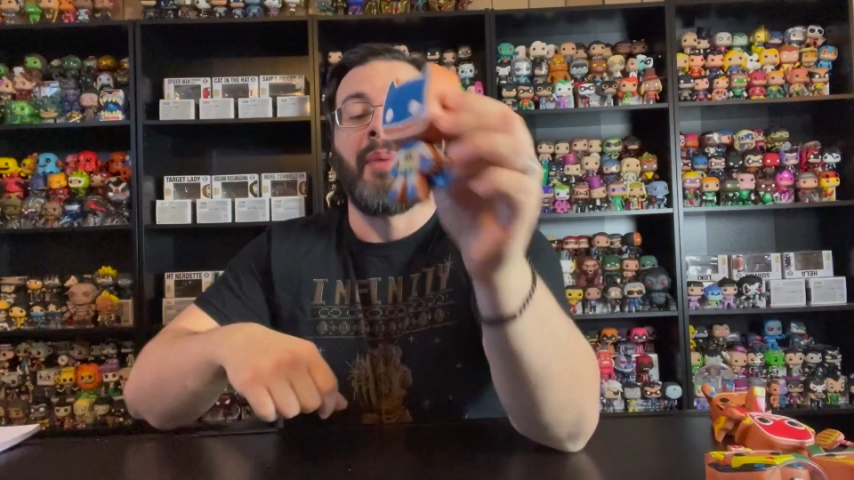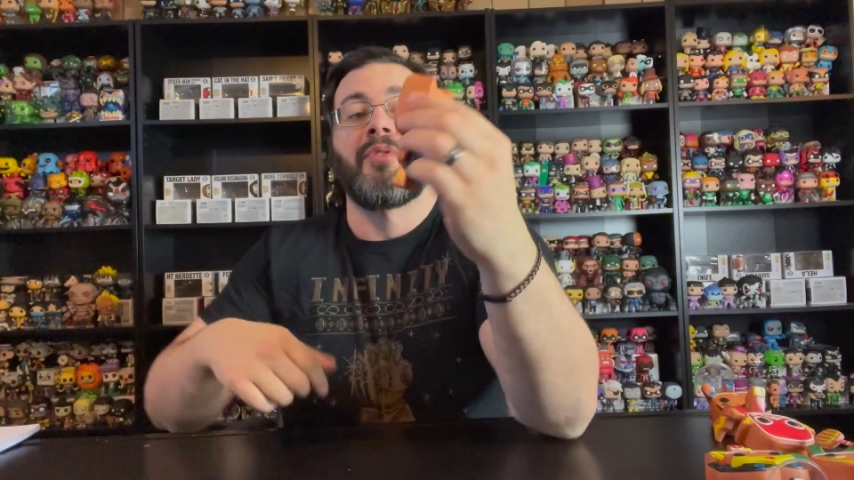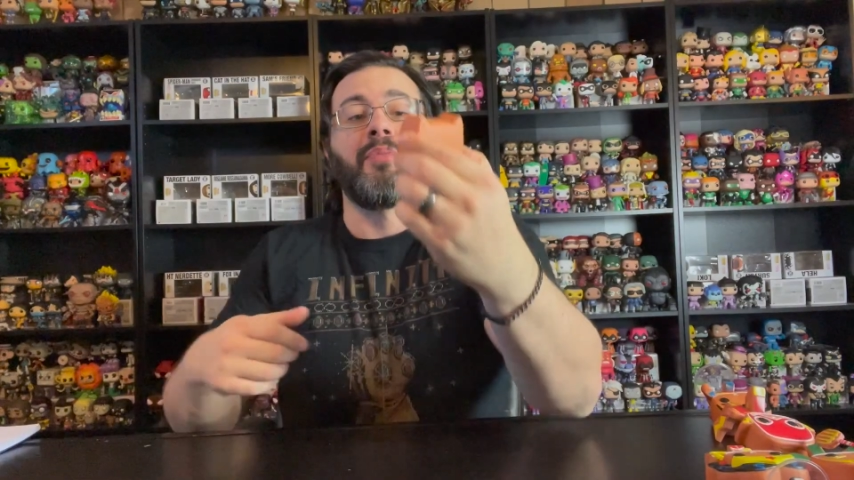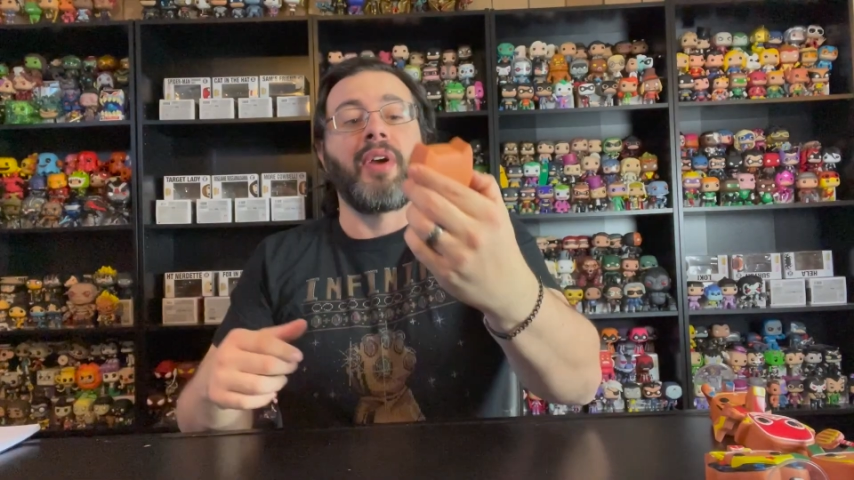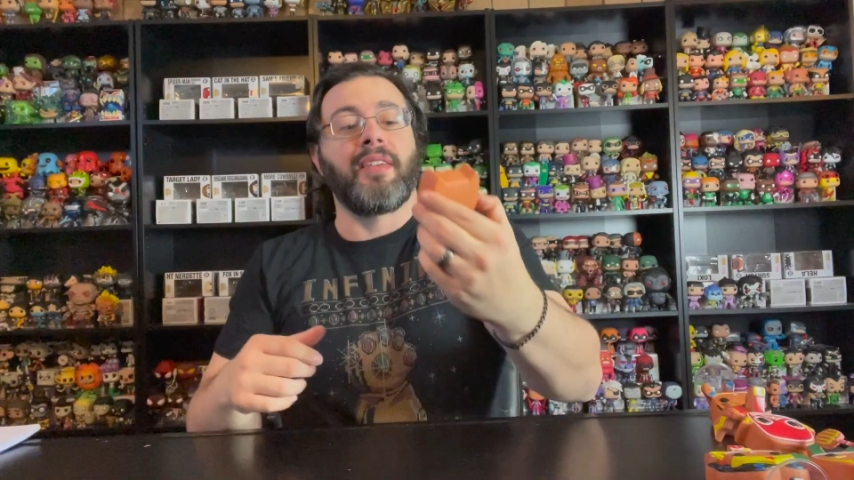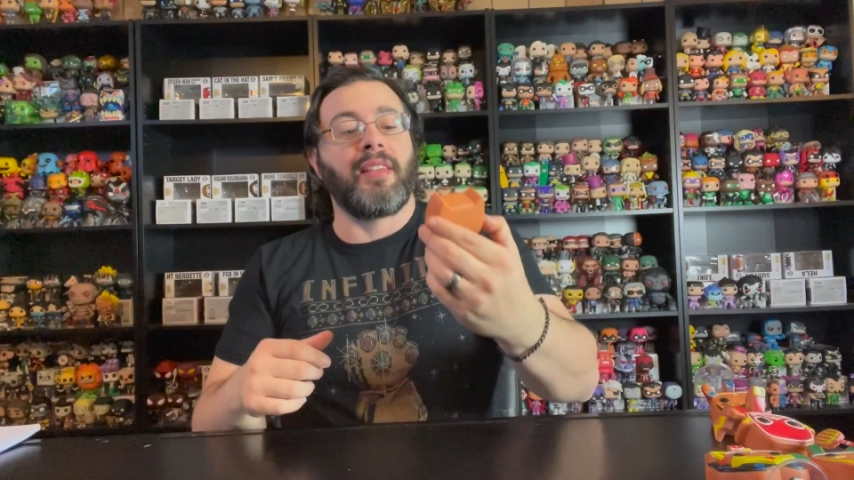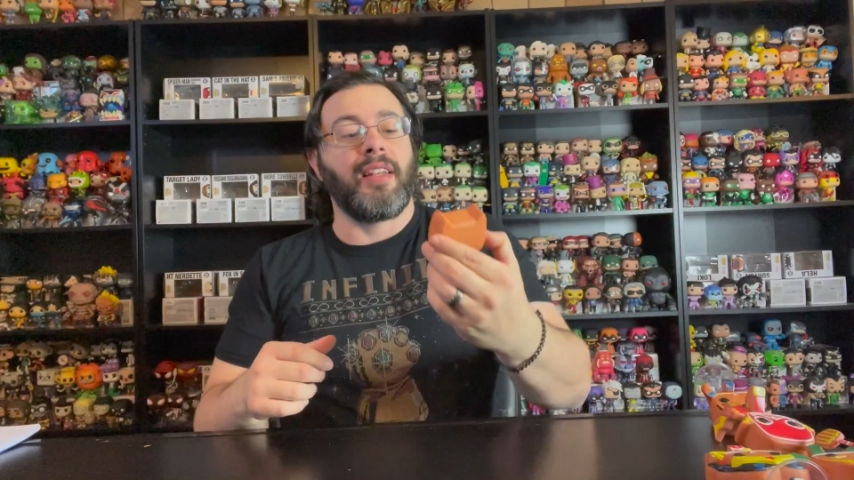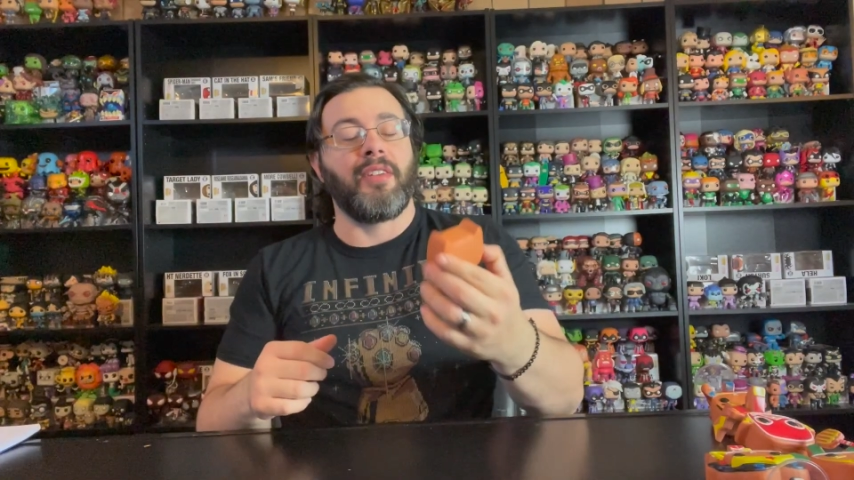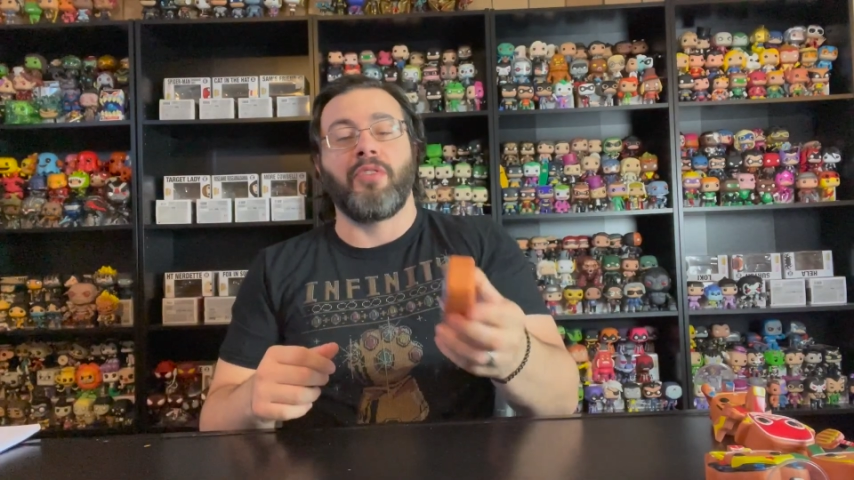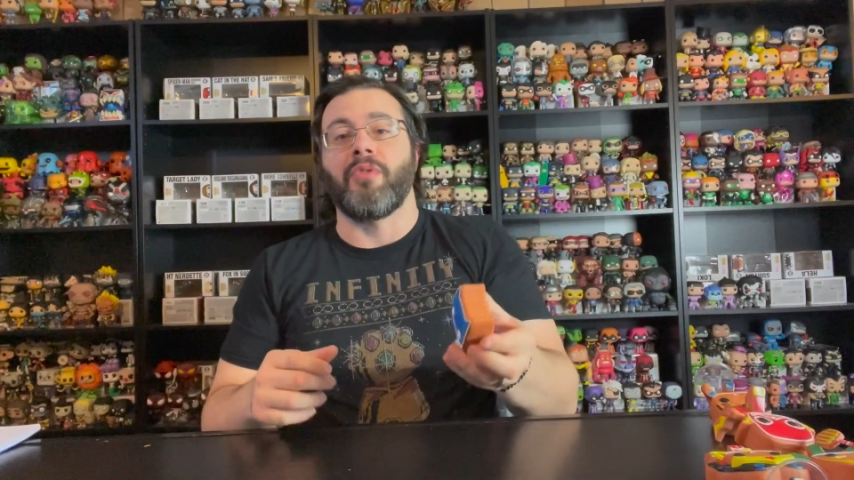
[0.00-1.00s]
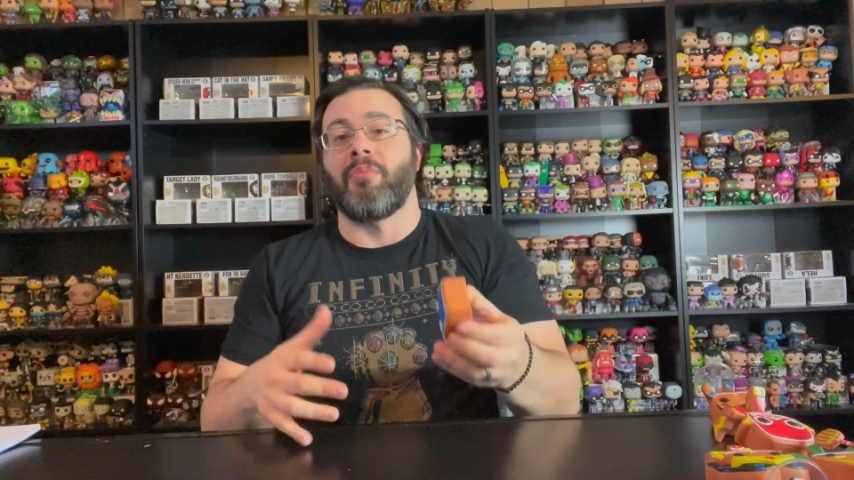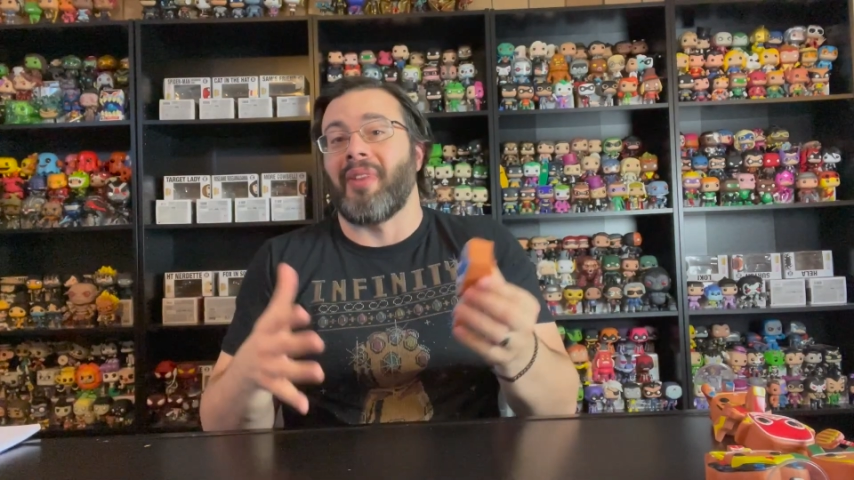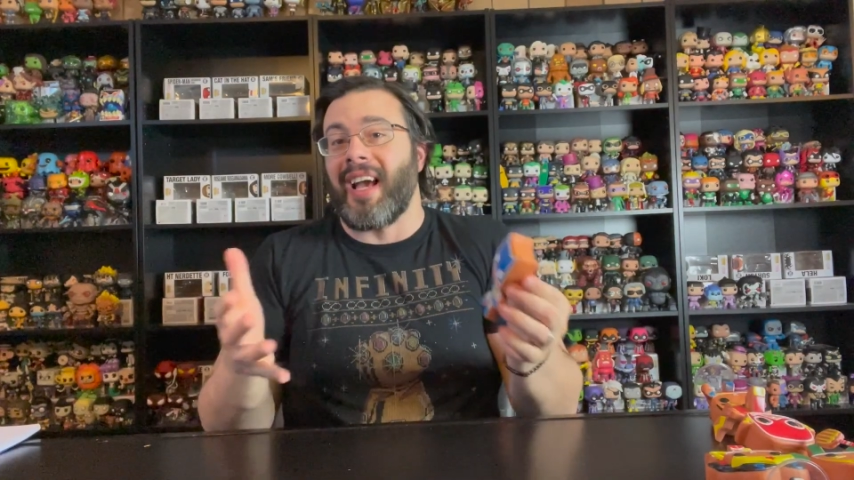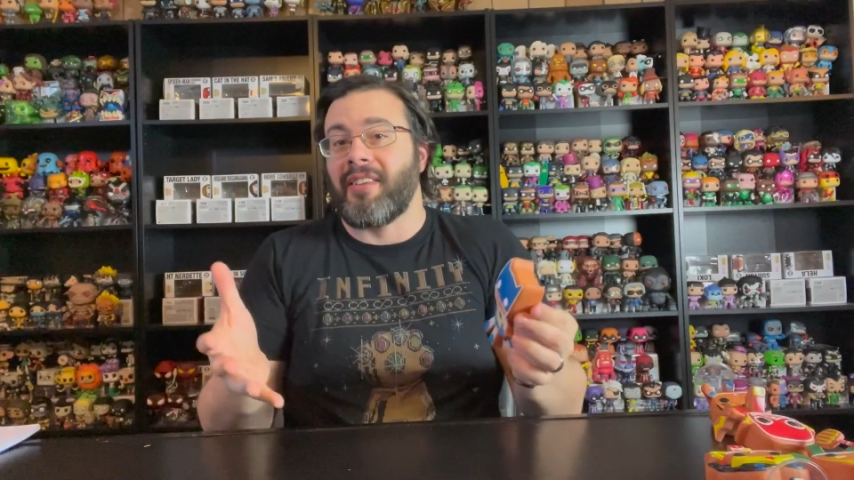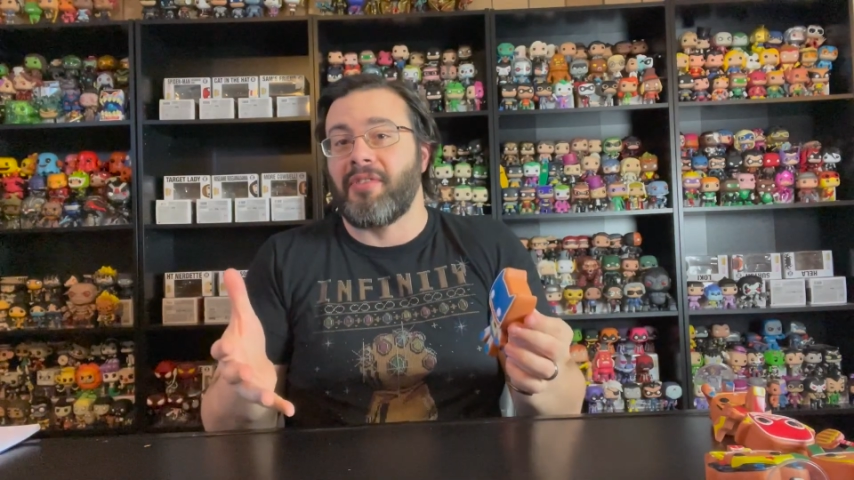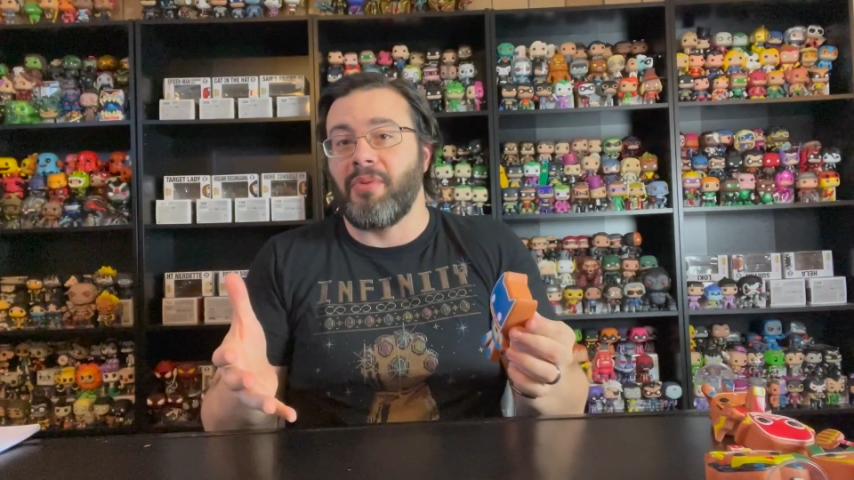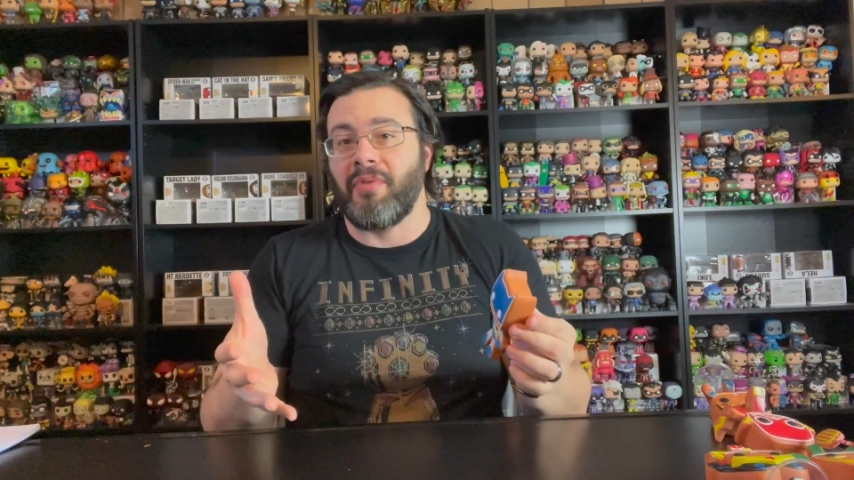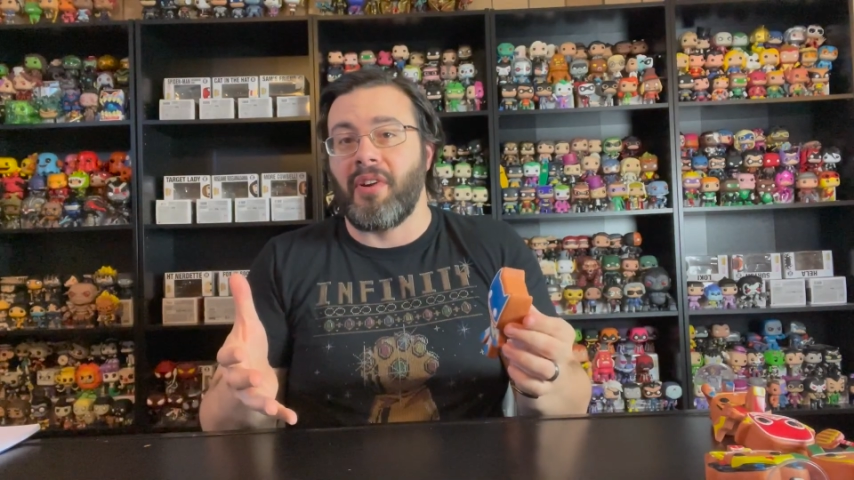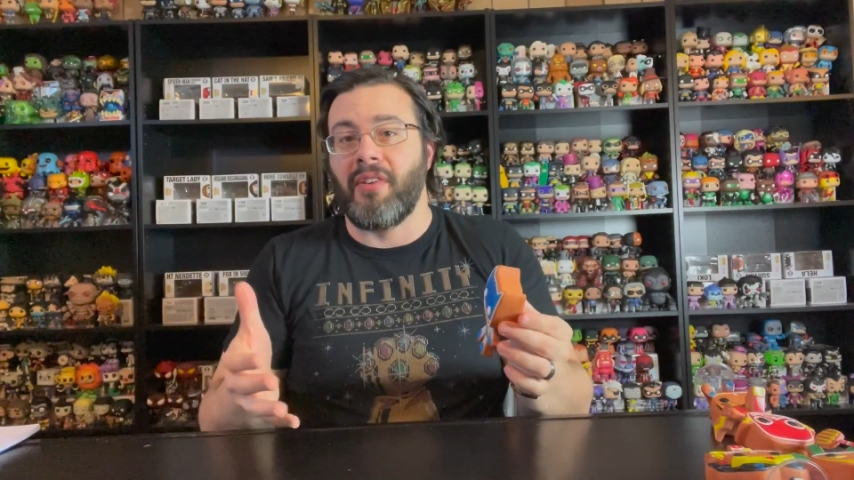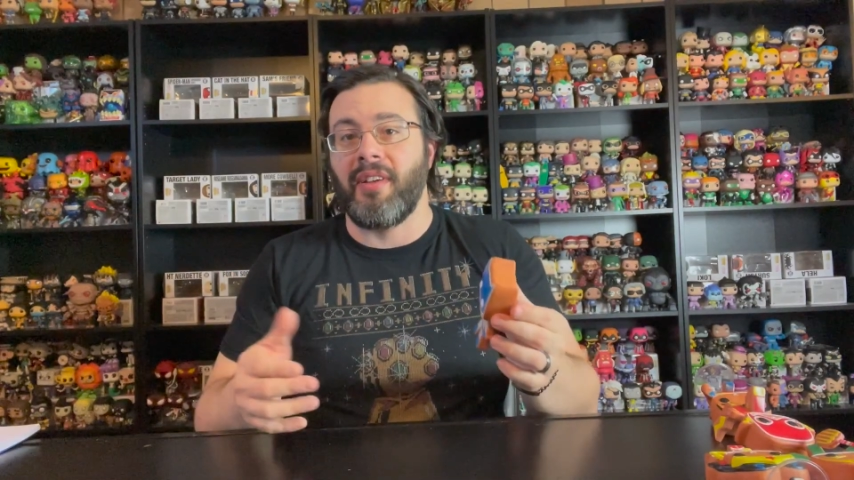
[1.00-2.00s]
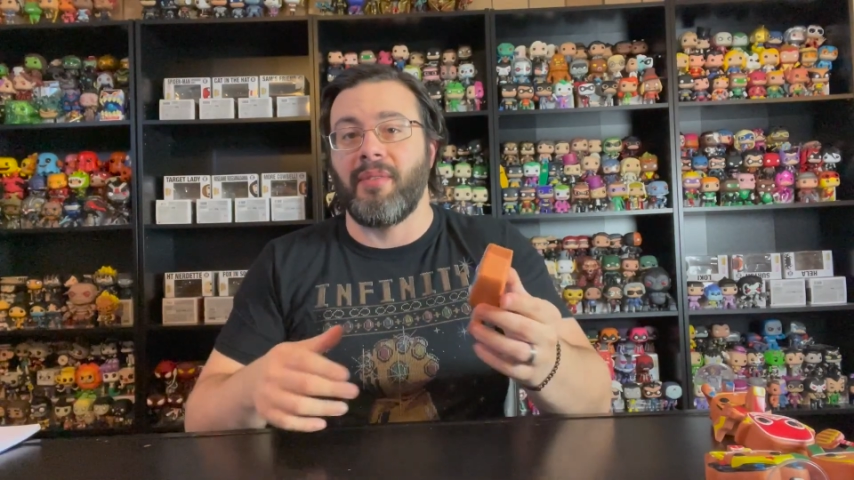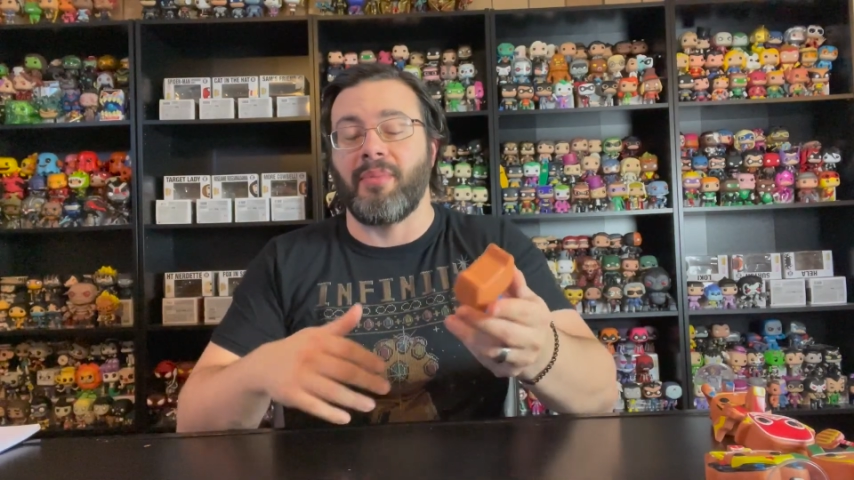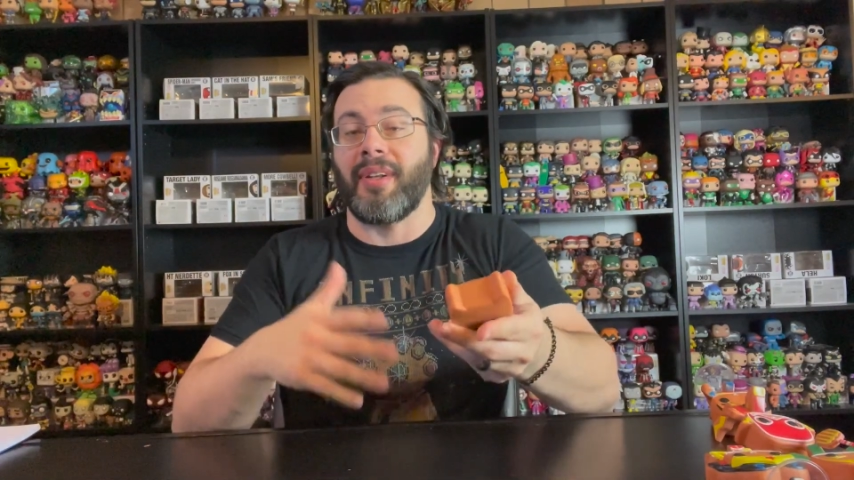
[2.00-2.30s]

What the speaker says: surprised they didn't do a black suit variant,